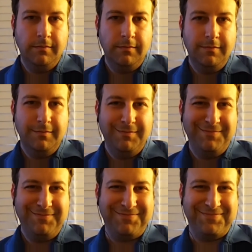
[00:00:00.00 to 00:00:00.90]

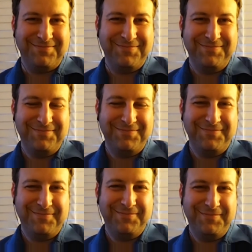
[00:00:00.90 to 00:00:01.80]

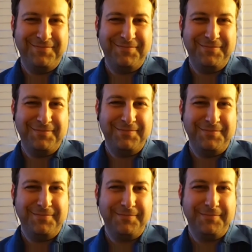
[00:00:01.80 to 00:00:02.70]

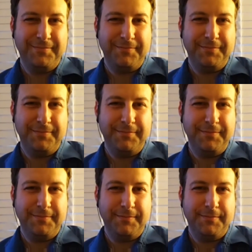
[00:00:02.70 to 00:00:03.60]

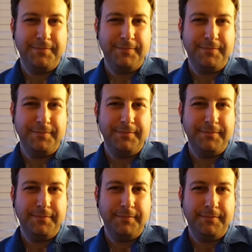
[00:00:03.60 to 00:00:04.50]

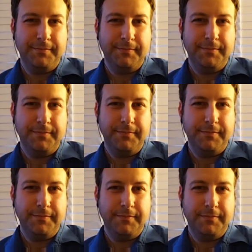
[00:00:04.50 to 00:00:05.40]

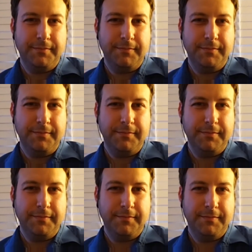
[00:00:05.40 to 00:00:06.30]

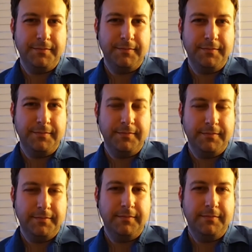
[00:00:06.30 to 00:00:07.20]

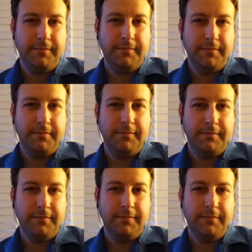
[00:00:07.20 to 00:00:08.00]
(not speaking)